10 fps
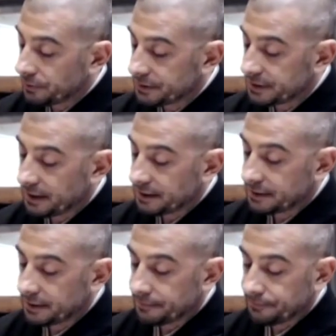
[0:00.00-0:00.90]
you and
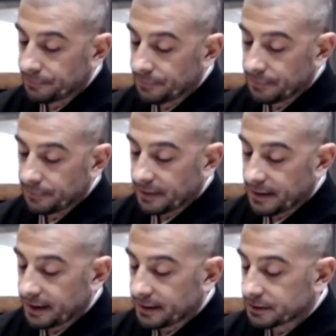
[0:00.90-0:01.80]
Zazen,
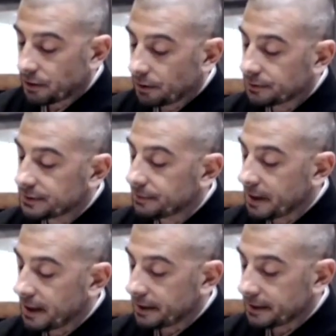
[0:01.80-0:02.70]
that is called
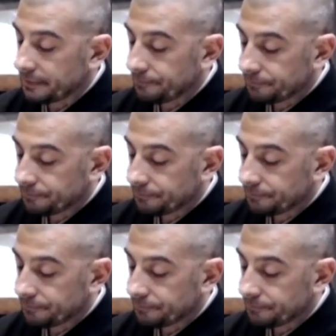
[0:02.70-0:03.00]
Samadhi.